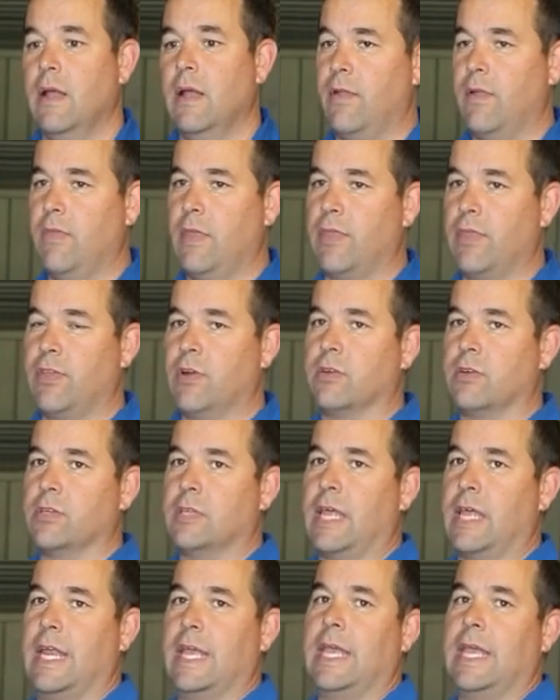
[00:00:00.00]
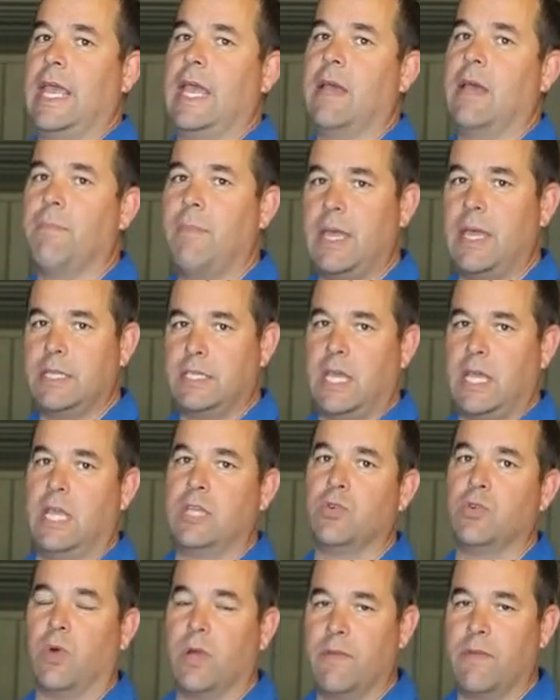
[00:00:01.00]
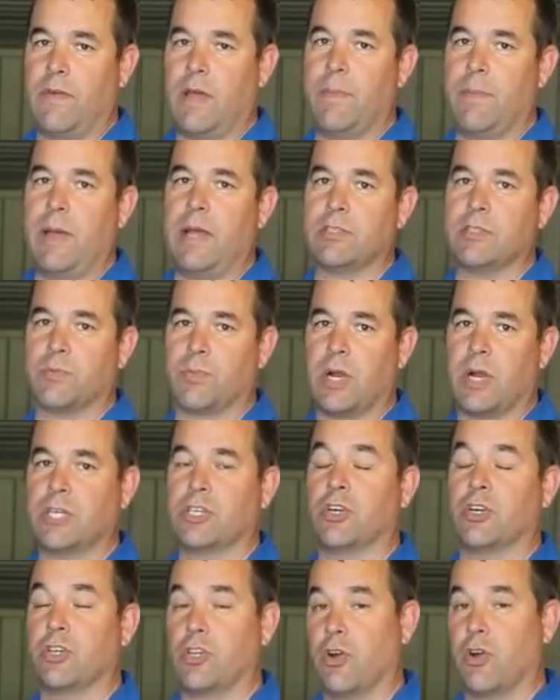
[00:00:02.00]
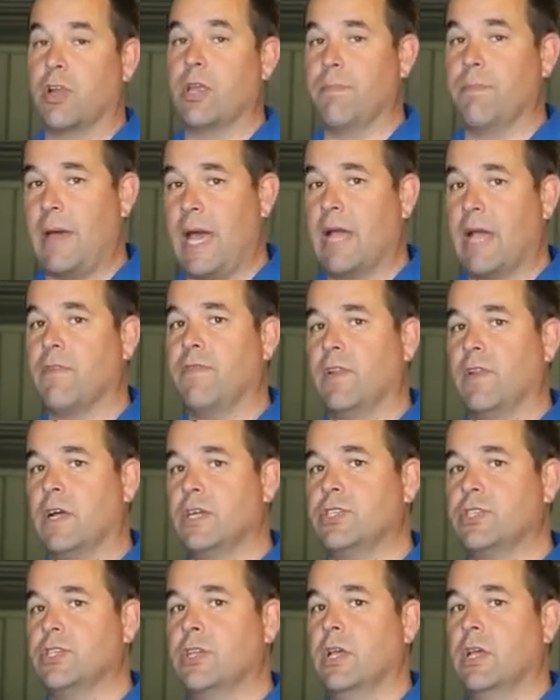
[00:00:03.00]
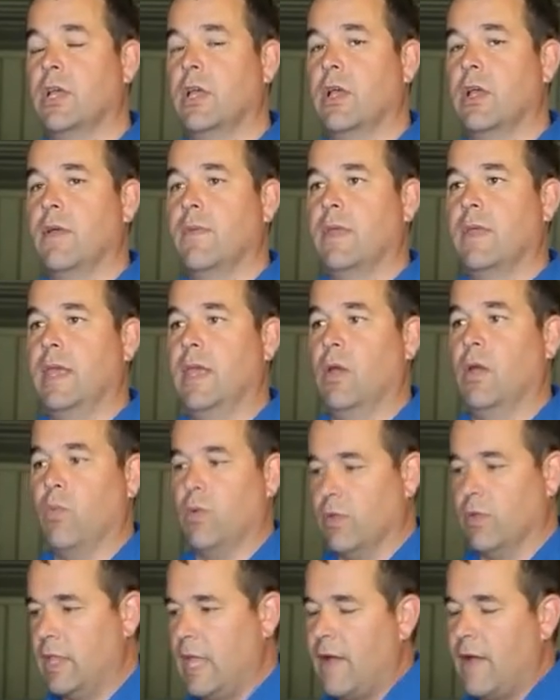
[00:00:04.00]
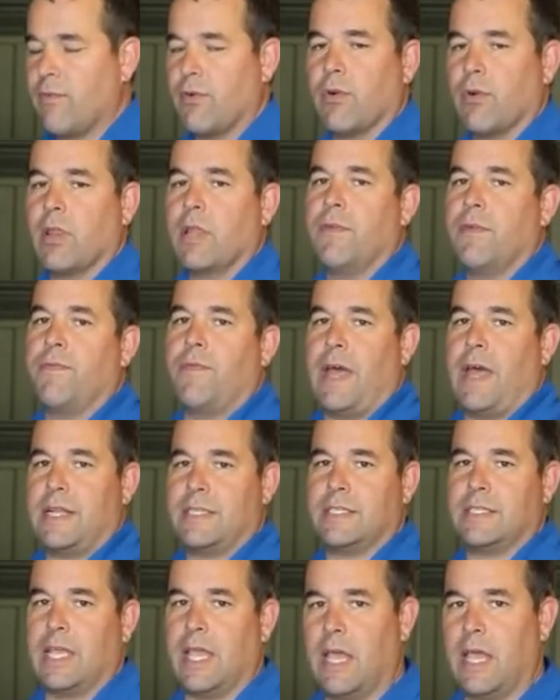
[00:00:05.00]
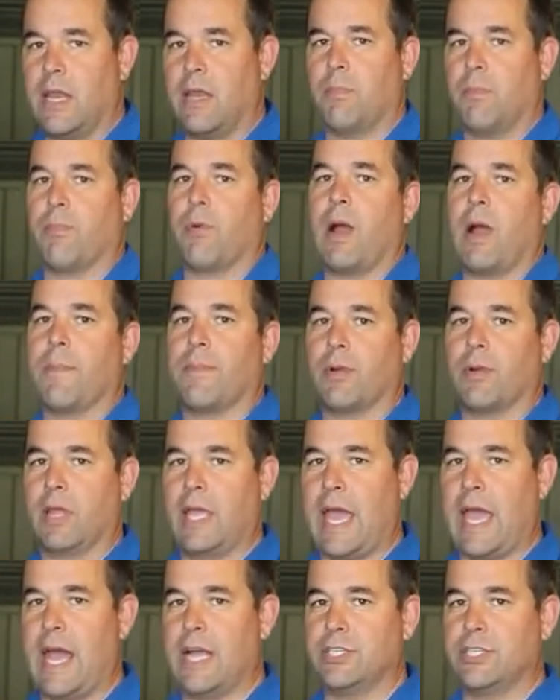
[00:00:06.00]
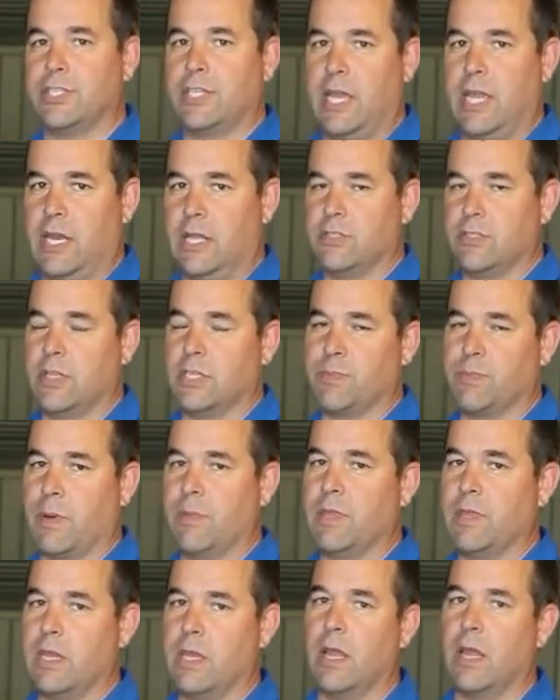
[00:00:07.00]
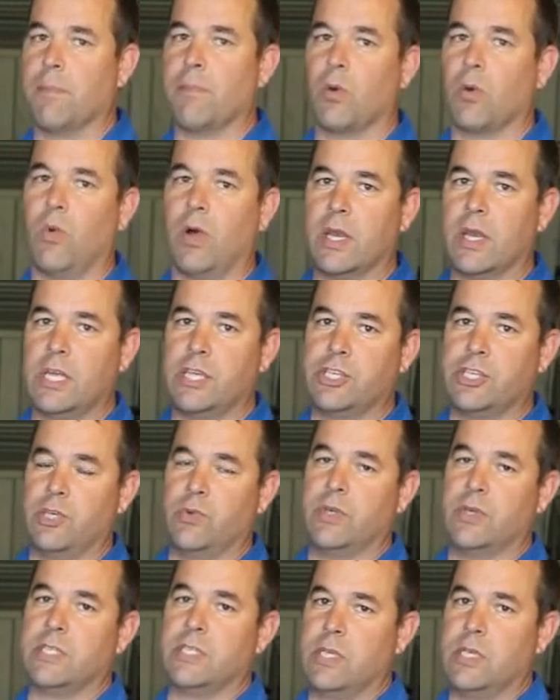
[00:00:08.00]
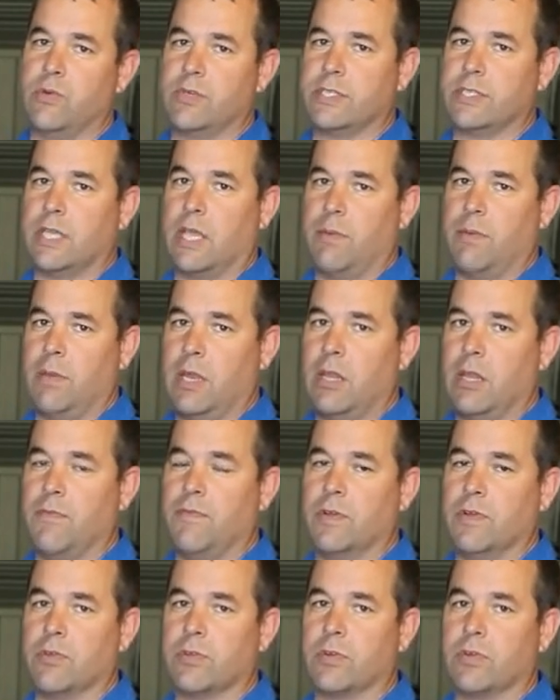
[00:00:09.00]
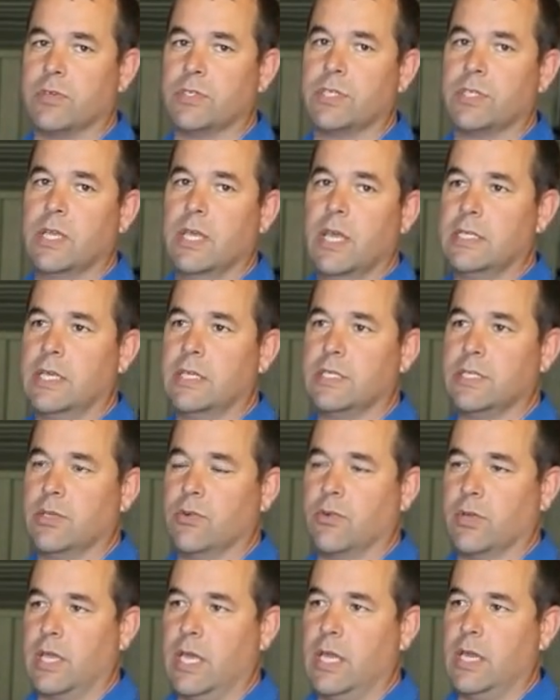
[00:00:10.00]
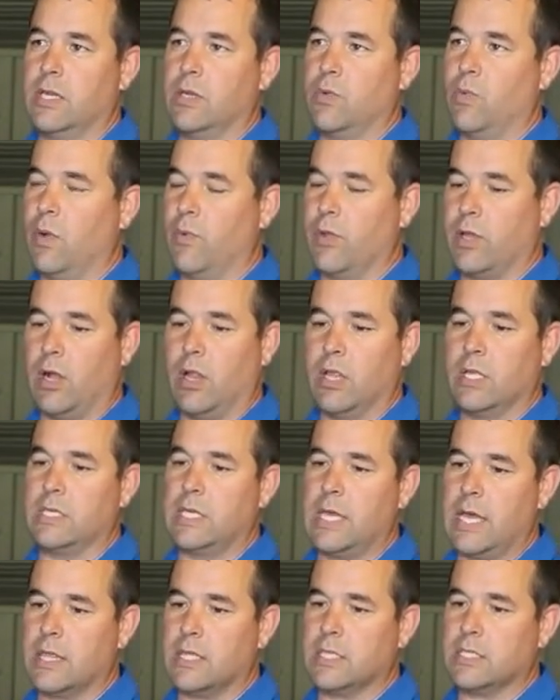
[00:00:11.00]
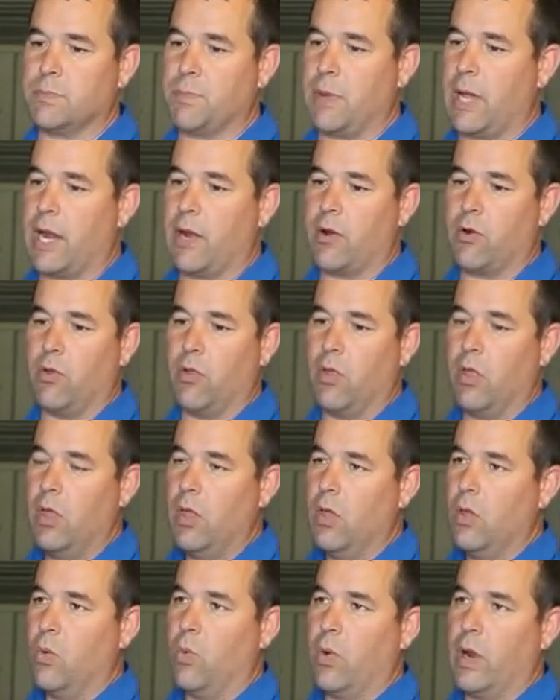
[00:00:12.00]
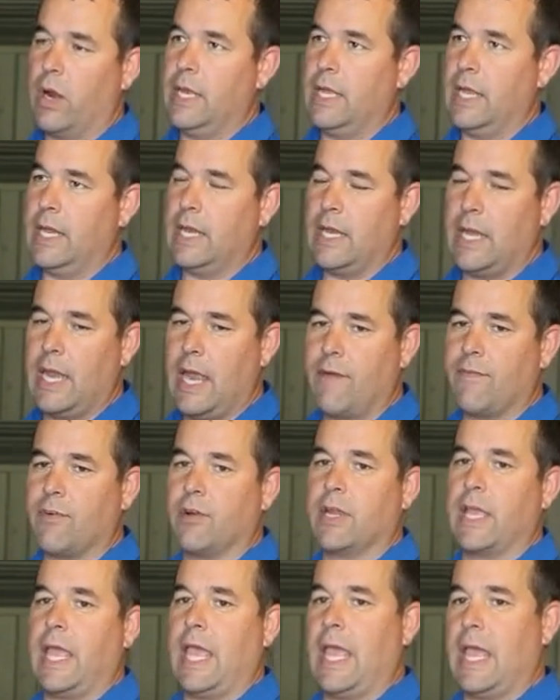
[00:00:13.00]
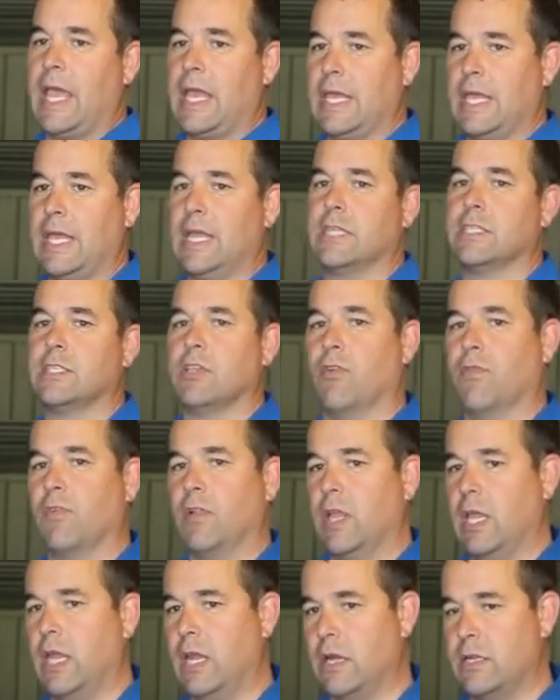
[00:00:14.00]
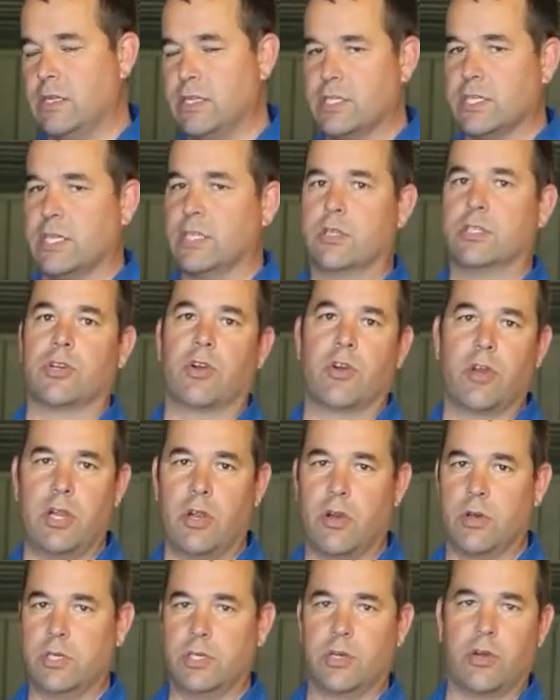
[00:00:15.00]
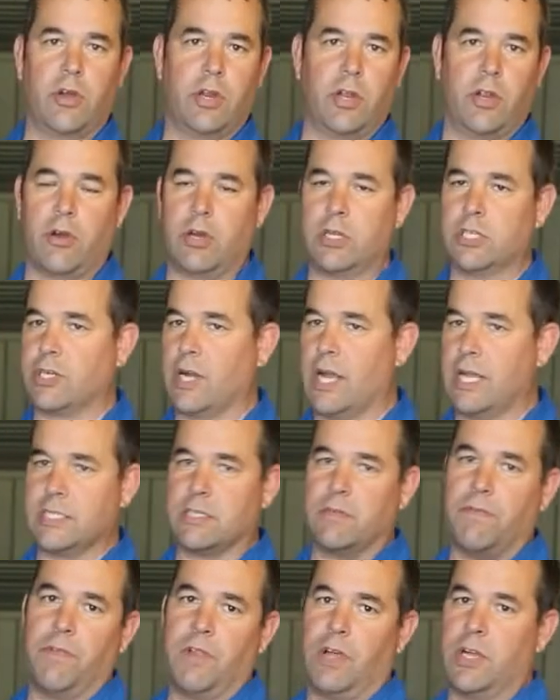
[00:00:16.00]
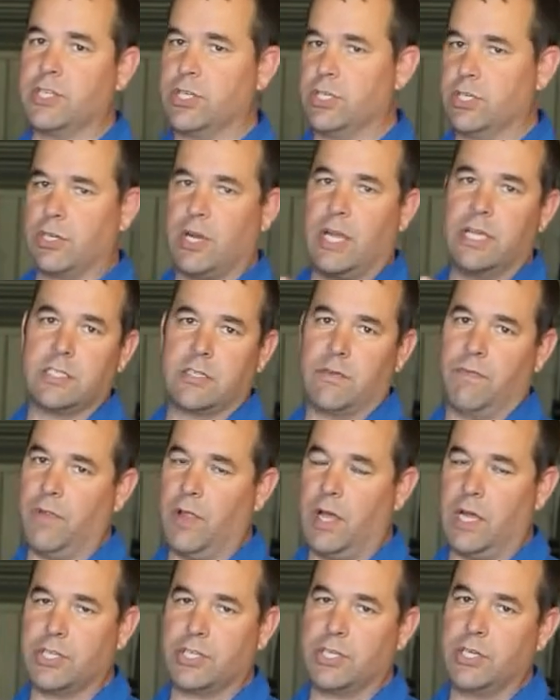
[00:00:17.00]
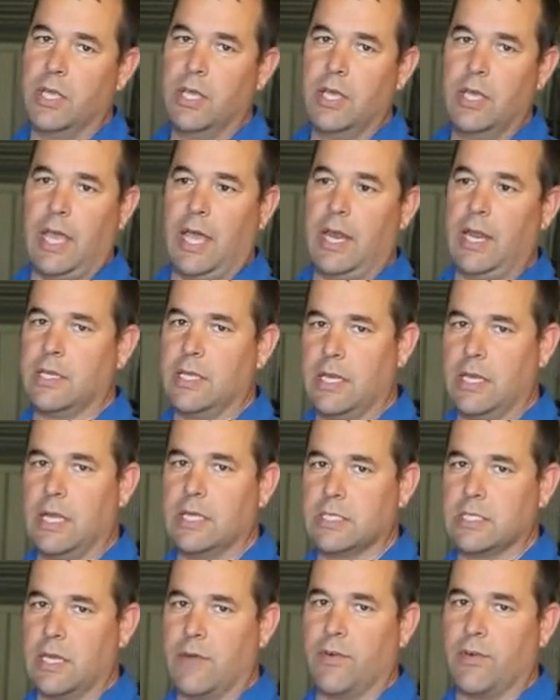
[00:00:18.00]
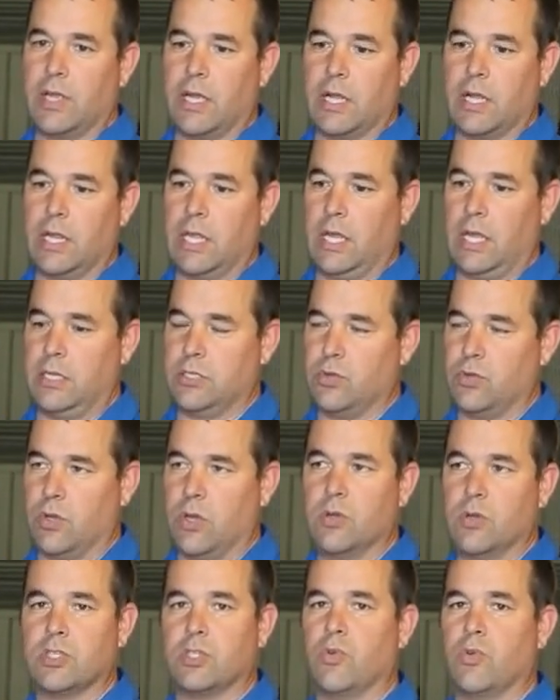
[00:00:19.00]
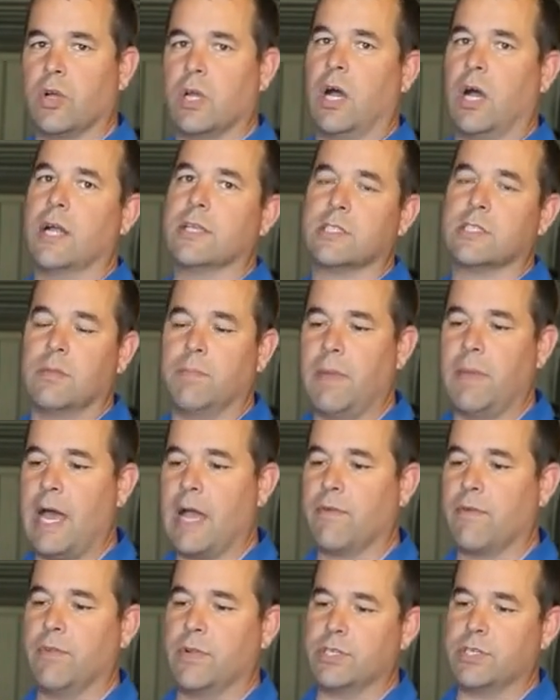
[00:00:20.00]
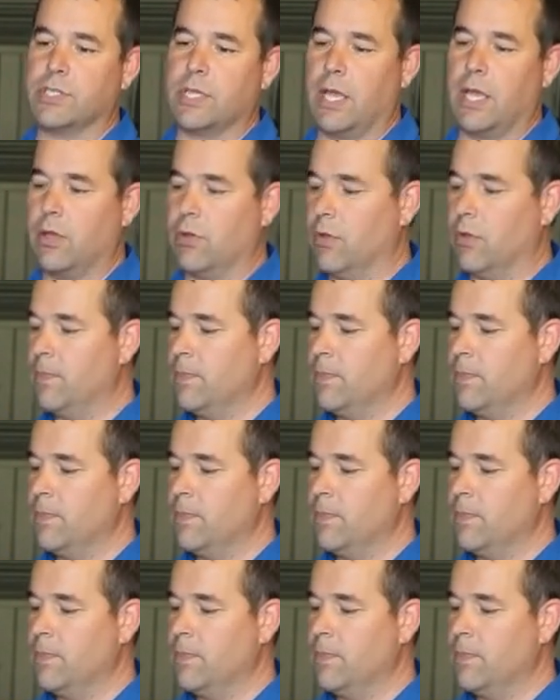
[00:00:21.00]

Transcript: that it can't maintain 25 pounds of pressure during backflush, it will never lift that sand and properly agitate it. So that's probably the number one issue we see with Sandmedia filters, is it'll get into what we call a death spiral, where it never can get itself clean, and it just gets dirtier and dirtier, and it tries to flush and tries to flush, and it doesn't ever get clean. So it goes into a constant backflush cycle.